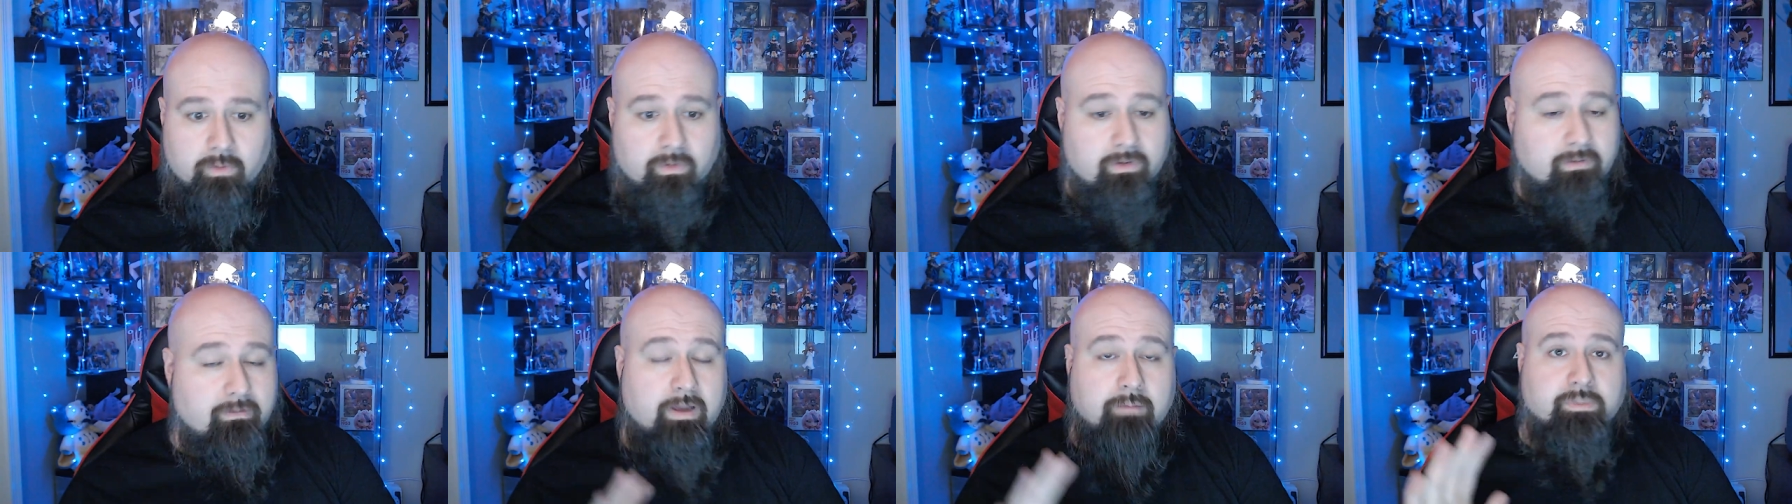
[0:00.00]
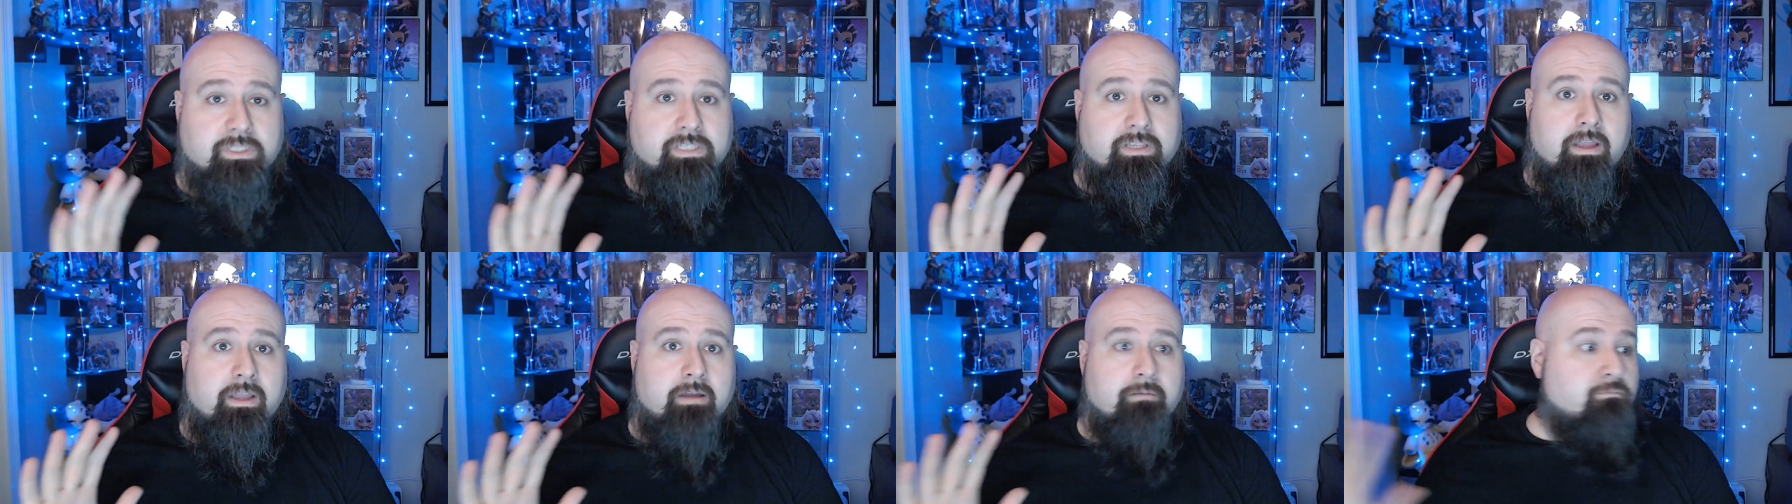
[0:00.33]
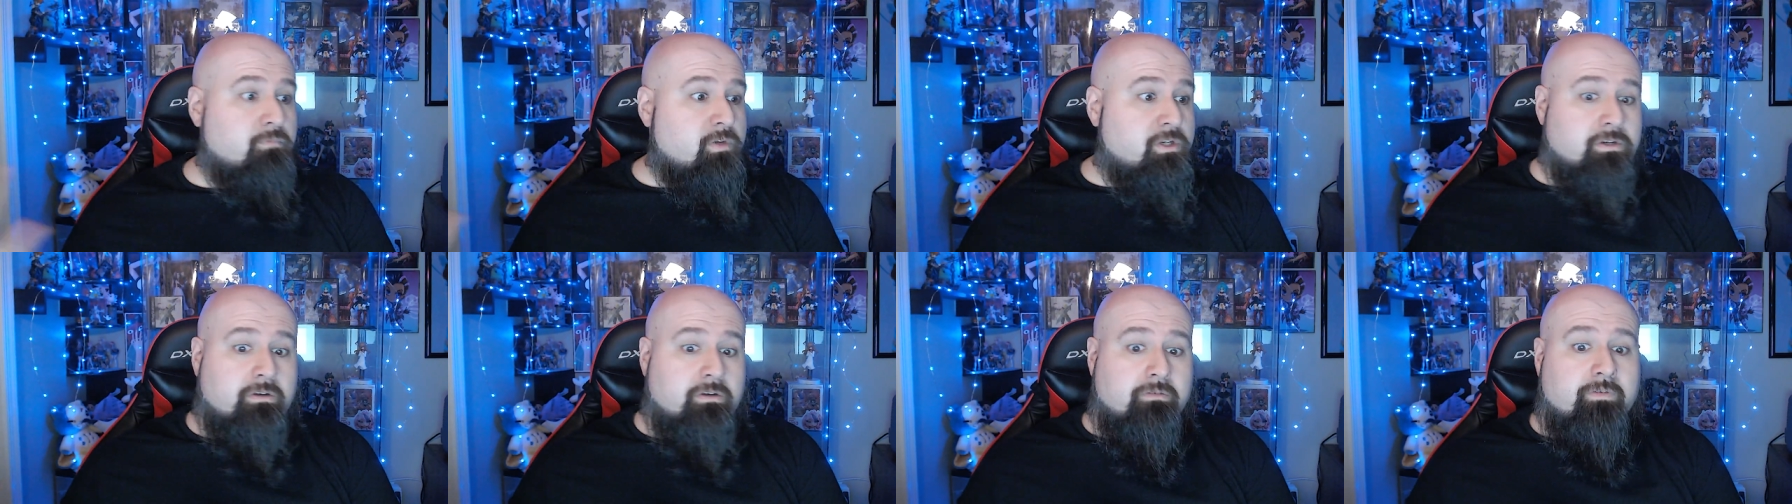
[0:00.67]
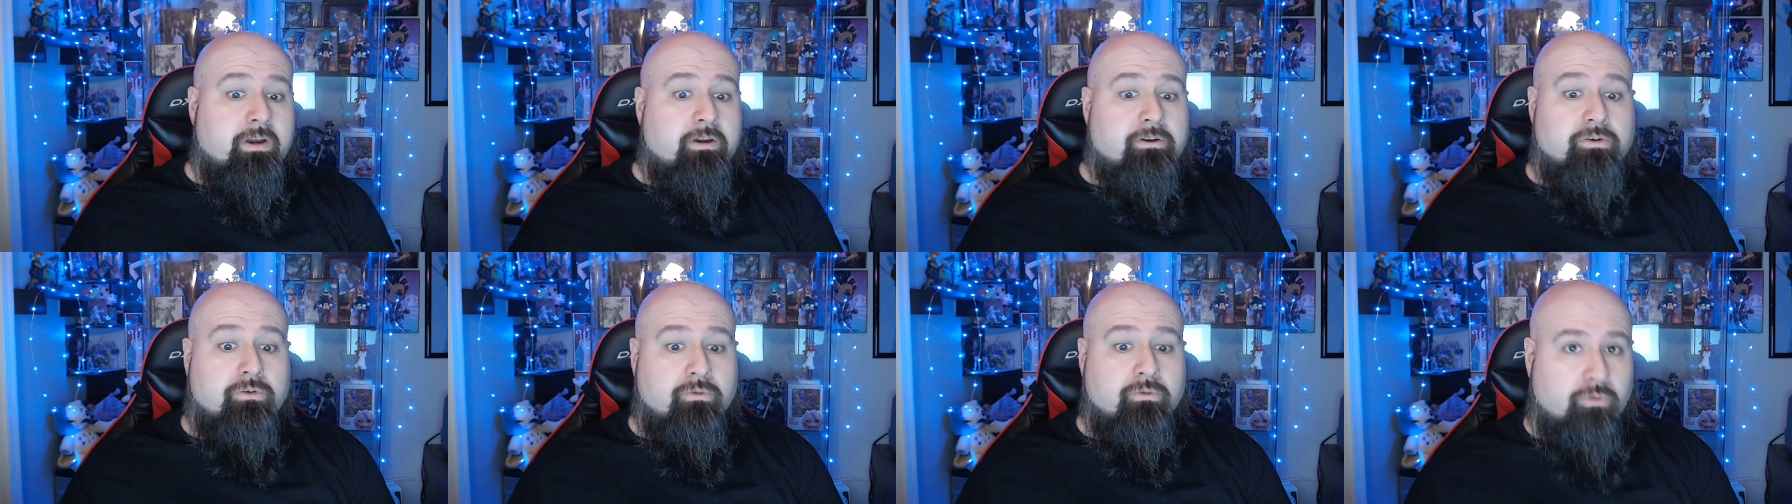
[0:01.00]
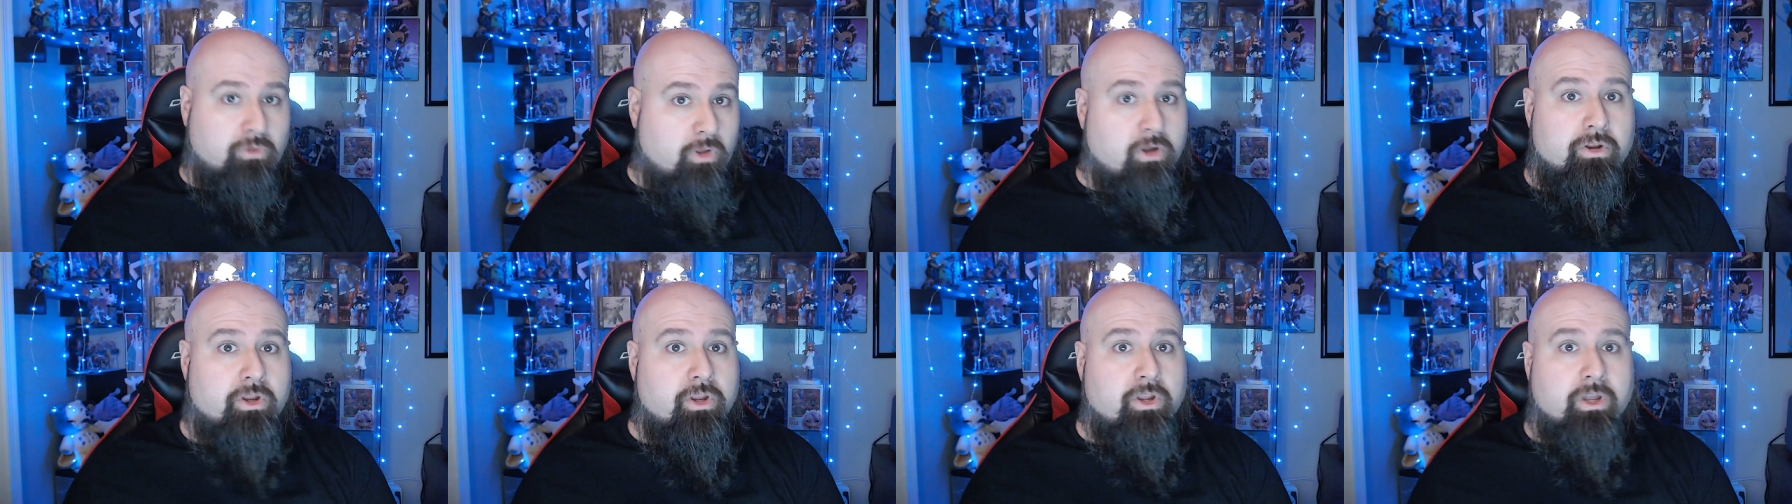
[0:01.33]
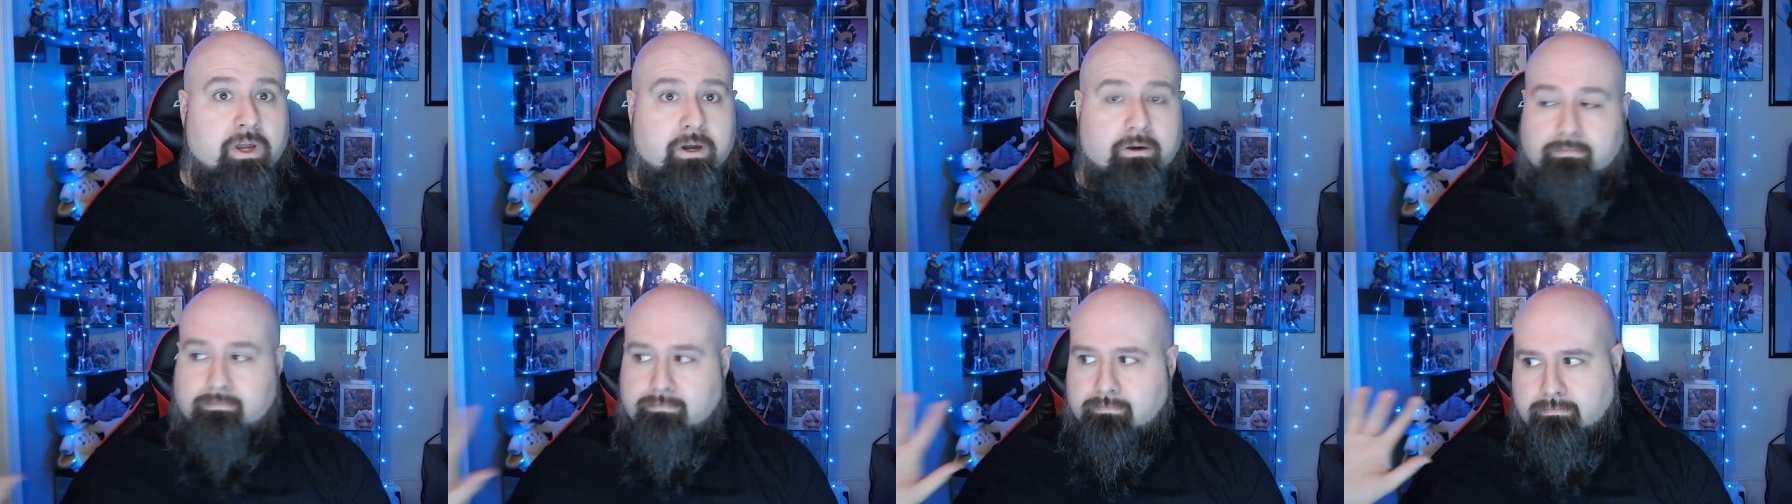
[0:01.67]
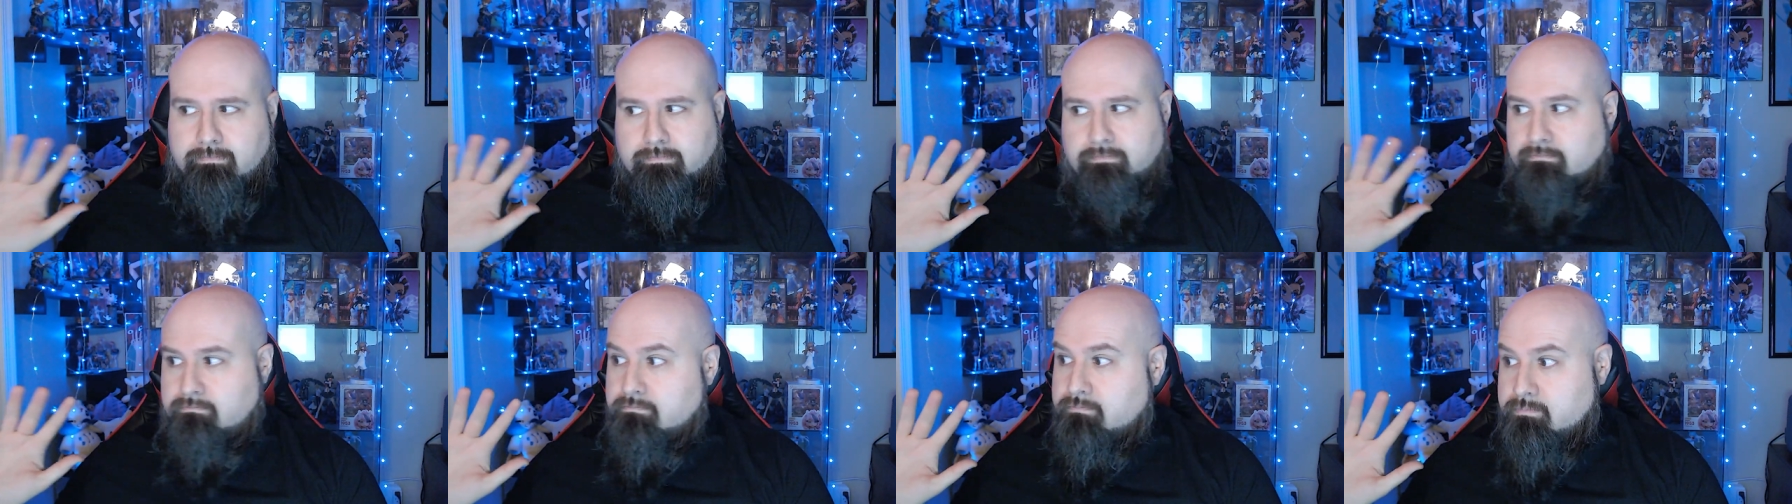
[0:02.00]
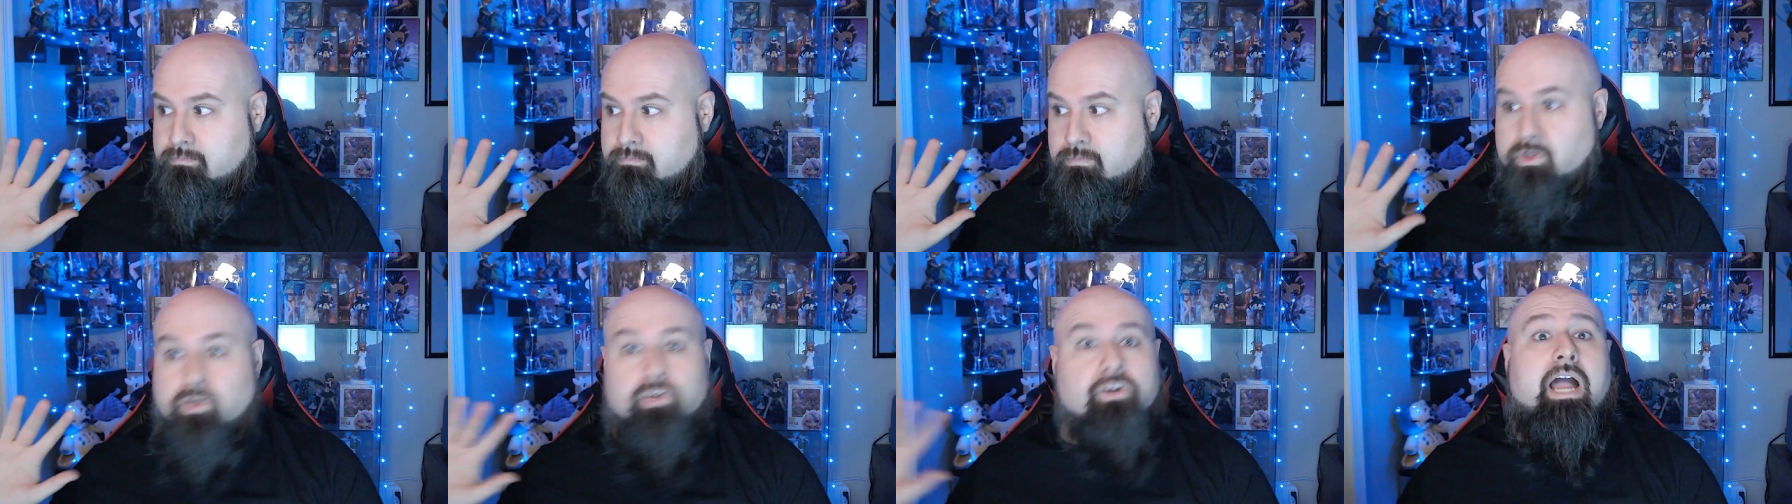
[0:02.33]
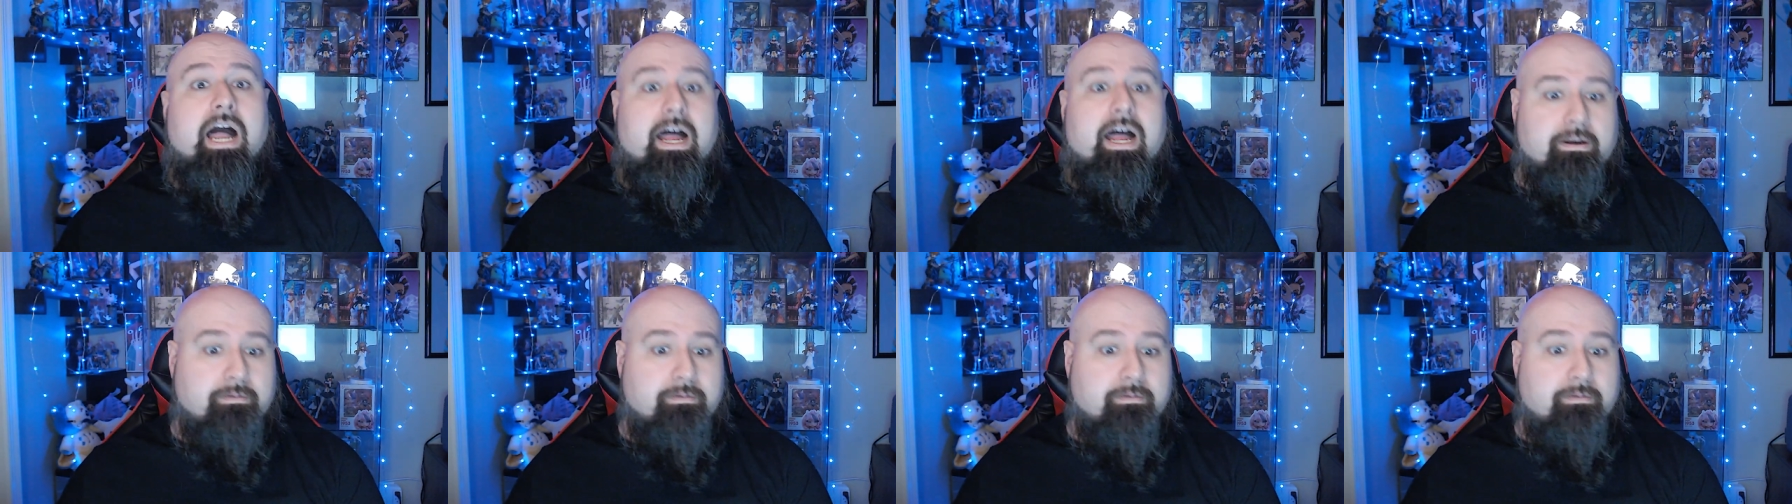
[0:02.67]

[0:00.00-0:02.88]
You know what? I'm just not. We should have fired you long ago. You're